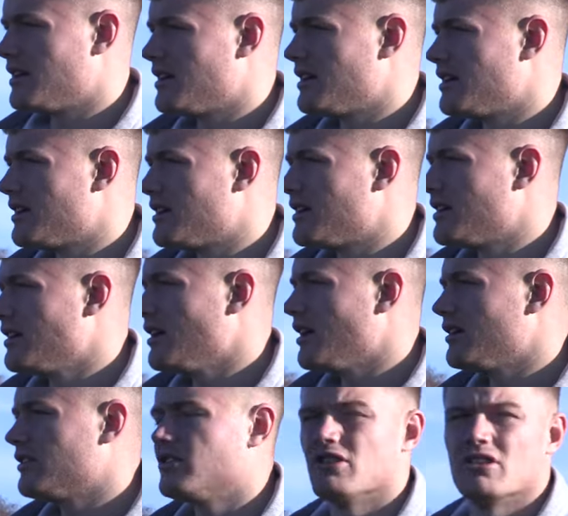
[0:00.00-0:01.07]
best case
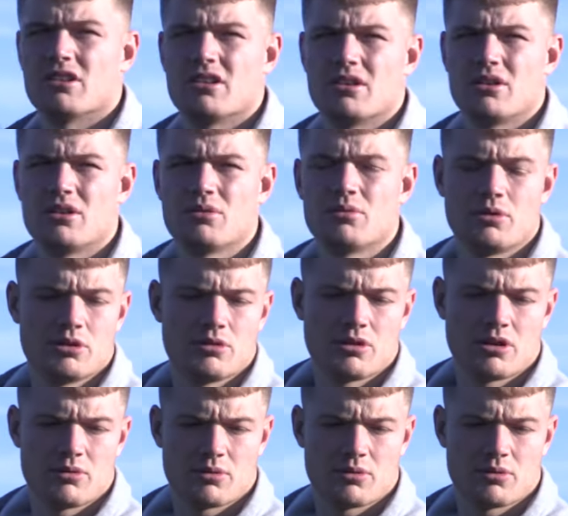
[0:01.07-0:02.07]
scenario. Yeah.